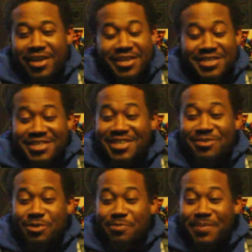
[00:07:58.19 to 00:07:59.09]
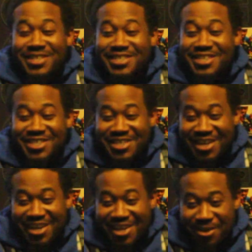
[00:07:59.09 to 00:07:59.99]
And it's disrespecting the shit
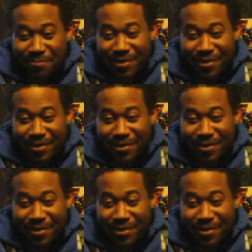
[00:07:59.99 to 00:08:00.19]
out of hip